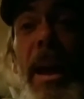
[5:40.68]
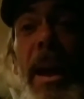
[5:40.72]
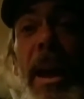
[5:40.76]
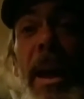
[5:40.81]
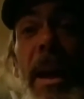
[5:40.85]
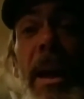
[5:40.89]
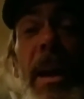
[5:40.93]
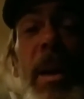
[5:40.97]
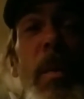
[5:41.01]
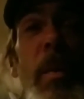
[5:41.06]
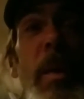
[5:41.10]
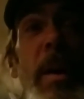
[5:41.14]

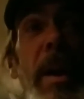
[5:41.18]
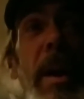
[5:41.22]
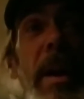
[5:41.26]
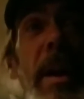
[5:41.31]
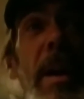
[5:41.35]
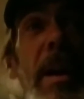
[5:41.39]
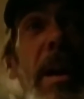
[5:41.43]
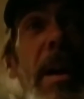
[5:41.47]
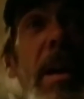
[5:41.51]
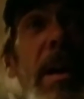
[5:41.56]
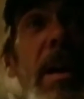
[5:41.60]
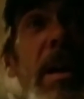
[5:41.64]
anyway,
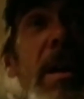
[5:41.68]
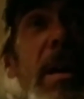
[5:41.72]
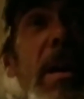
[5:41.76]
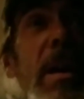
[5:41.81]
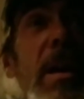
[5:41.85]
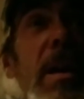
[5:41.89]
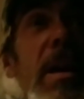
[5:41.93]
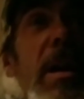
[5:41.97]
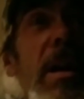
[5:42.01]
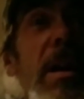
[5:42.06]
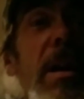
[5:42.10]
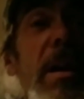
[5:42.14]

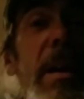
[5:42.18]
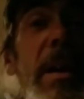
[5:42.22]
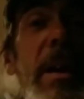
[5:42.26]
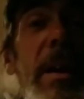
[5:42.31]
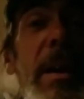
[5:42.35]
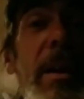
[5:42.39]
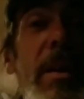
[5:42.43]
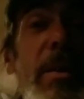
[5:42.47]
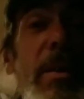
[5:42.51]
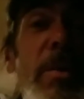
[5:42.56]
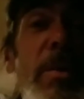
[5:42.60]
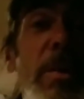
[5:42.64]
it
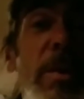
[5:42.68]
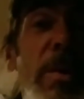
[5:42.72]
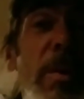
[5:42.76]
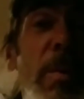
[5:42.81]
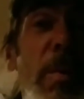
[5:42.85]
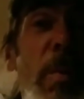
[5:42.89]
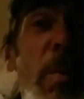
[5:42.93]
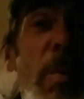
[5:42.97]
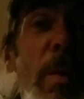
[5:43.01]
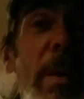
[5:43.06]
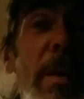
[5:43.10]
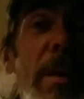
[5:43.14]
is
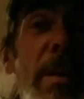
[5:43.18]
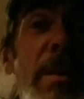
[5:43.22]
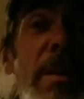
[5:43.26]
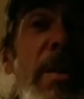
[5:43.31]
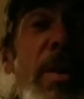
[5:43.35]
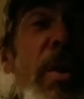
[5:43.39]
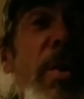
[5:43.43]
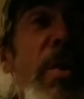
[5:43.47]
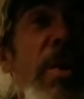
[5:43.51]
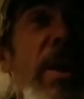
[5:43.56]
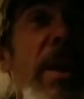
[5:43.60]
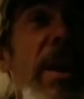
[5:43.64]

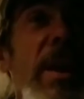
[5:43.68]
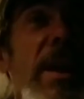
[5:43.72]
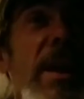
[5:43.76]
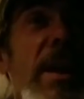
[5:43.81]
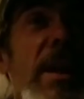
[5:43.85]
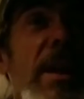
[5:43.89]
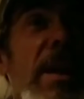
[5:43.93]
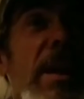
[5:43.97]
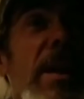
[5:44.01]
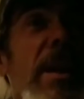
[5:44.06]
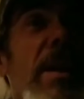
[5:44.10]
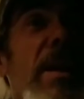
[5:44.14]
1:30
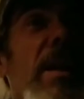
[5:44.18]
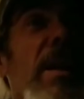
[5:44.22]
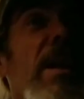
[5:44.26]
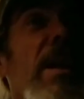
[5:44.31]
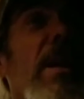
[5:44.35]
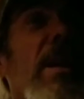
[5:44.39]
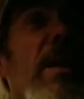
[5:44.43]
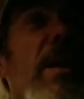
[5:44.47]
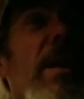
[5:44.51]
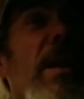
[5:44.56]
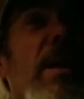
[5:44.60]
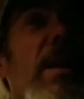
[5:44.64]

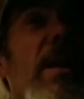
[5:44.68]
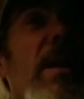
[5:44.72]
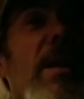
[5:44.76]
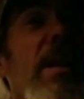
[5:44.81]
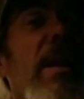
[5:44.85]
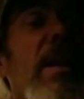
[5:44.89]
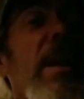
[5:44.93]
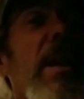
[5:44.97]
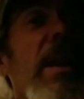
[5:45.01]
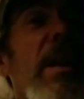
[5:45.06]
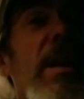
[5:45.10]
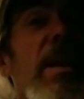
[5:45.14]

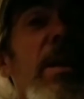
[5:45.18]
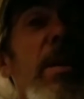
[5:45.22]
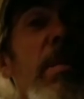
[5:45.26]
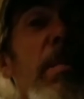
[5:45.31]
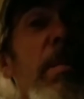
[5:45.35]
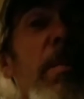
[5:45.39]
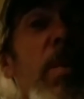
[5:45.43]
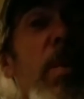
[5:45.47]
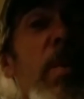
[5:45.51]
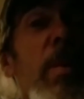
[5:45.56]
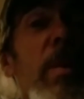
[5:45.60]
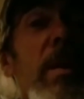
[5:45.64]
in the
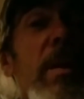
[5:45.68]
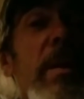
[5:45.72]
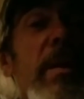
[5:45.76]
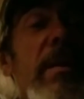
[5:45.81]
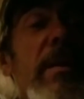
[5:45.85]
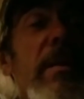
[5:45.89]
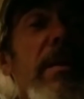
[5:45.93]
morning.